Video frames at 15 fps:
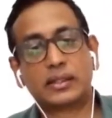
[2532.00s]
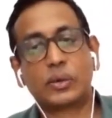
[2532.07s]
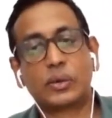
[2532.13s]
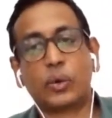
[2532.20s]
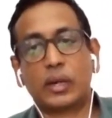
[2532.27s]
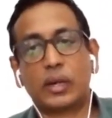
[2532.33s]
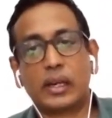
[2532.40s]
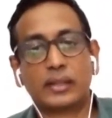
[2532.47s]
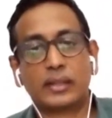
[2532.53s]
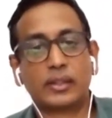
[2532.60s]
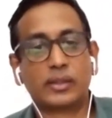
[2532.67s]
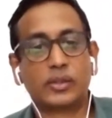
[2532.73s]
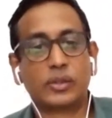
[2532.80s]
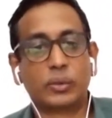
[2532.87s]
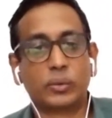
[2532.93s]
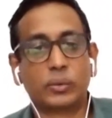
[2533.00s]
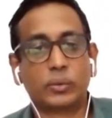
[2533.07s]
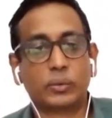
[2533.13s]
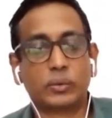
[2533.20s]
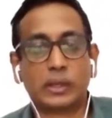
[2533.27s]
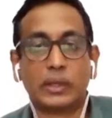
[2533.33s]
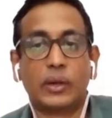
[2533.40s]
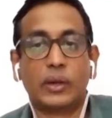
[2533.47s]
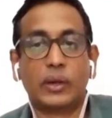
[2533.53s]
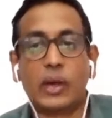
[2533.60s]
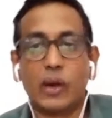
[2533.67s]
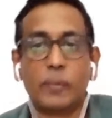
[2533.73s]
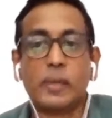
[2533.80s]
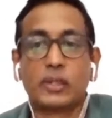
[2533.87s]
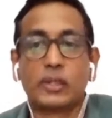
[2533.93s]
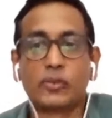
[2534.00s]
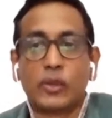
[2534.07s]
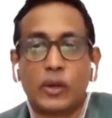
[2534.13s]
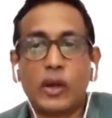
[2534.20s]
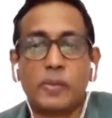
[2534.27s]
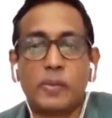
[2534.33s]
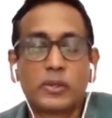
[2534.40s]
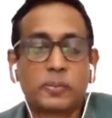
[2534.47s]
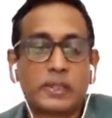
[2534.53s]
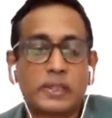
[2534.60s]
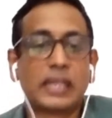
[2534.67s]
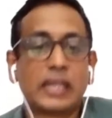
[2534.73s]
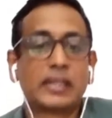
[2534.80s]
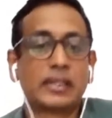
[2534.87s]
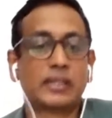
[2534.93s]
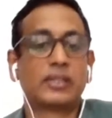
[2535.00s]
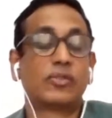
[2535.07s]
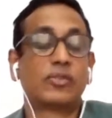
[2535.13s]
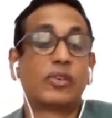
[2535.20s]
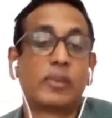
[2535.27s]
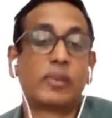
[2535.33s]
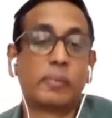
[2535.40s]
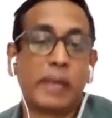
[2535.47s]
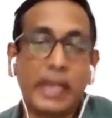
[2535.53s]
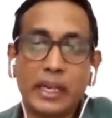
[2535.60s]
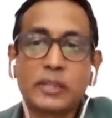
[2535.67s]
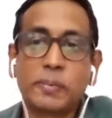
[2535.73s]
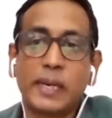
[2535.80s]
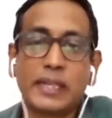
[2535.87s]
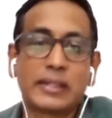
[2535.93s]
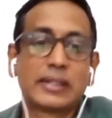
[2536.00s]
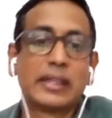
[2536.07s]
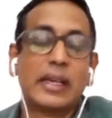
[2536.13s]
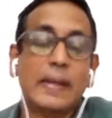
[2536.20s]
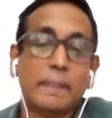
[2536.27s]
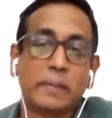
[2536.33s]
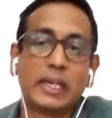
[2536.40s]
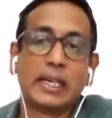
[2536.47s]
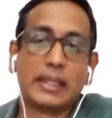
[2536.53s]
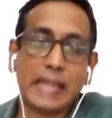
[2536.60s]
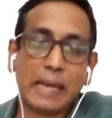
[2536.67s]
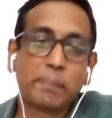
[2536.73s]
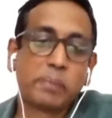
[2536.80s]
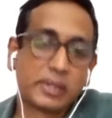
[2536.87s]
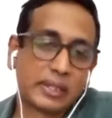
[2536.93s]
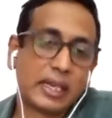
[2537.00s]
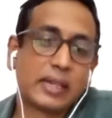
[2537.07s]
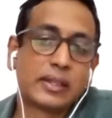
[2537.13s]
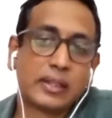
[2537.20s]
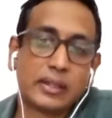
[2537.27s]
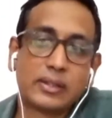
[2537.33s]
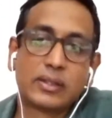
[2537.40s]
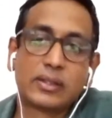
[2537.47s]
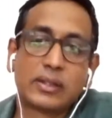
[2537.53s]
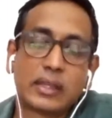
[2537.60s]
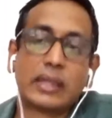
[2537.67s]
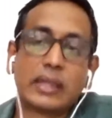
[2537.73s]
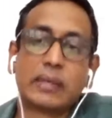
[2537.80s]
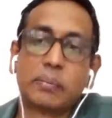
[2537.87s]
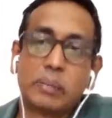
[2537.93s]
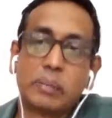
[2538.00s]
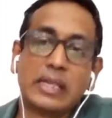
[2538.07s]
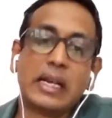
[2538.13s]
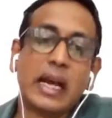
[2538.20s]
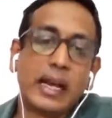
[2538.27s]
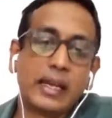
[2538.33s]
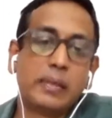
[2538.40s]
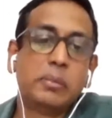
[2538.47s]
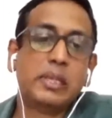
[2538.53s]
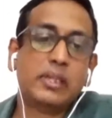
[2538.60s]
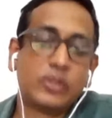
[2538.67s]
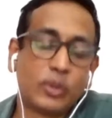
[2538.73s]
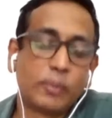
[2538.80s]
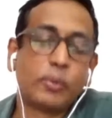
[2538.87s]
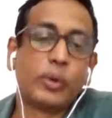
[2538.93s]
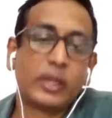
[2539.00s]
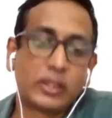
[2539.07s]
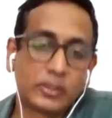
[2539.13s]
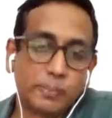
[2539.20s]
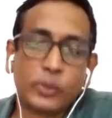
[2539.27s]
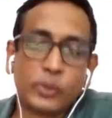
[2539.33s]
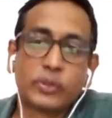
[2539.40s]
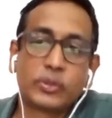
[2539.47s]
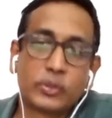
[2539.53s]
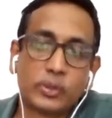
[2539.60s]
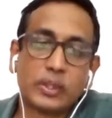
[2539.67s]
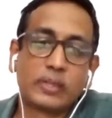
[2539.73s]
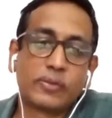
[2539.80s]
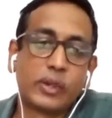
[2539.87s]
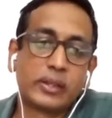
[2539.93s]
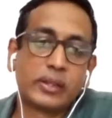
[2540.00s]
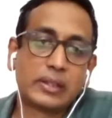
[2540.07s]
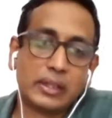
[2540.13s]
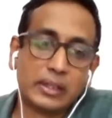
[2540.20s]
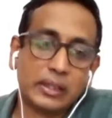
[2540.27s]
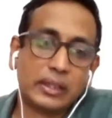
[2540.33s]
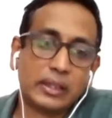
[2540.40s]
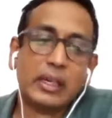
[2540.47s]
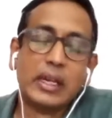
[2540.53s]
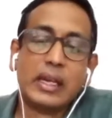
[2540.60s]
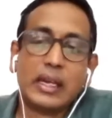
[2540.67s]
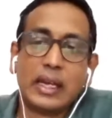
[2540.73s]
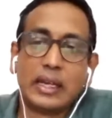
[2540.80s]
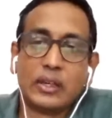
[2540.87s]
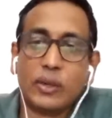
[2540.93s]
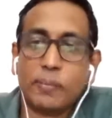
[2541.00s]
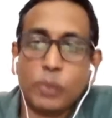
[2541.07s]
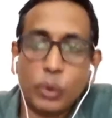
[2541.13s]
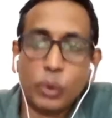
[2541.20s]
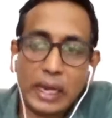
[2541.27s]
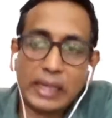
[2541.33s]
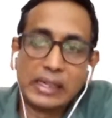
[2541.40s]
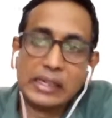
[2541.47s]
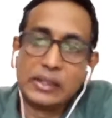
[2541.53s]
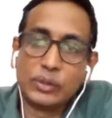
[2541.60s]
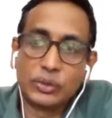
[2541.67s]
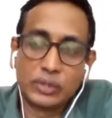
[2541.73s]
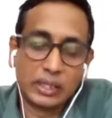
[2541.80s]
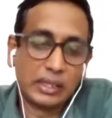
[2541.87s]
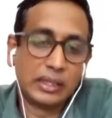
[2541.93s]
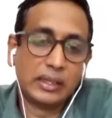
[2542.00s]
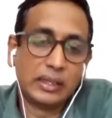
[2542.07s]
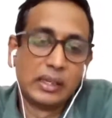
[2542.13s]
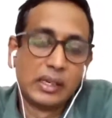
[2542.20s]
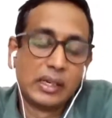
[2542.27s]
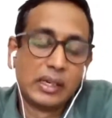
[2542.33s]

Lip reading: correlated to, how much percentage is driven by expats, that percentage being high means you're more exposed to this volatility and you're more likely to see